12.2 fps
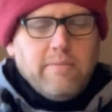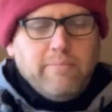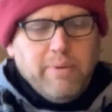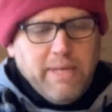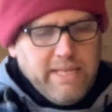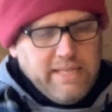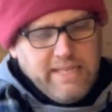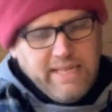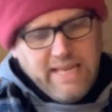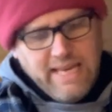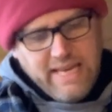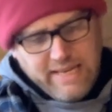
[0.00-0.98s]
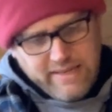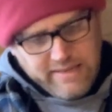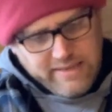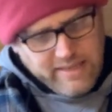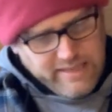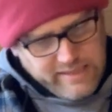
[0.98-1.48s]
But again,
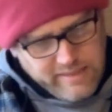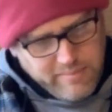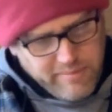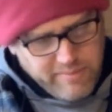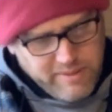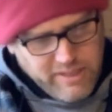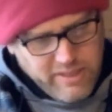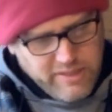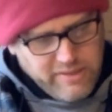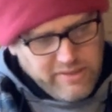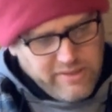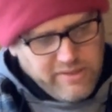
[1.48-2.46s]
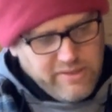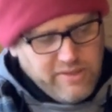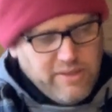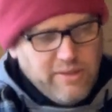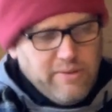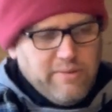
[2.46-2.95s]
customer returns.
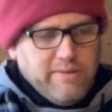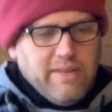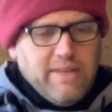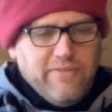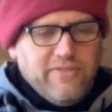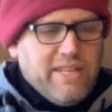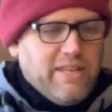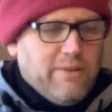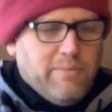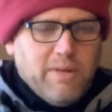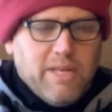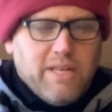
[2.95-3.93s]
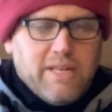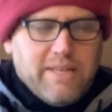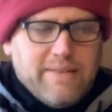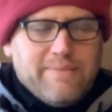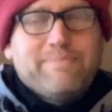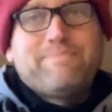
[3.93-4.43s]
So if they don't work,
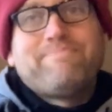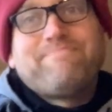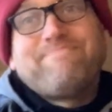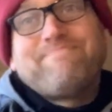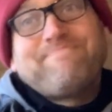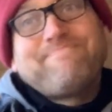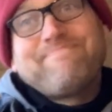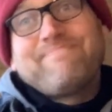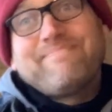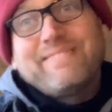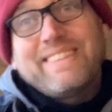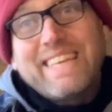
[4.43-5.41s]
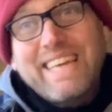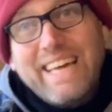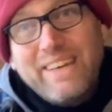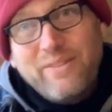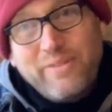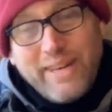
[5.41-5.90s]
they
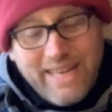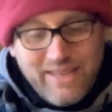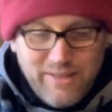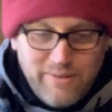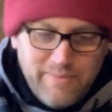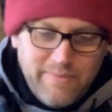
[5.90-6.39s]
got no value.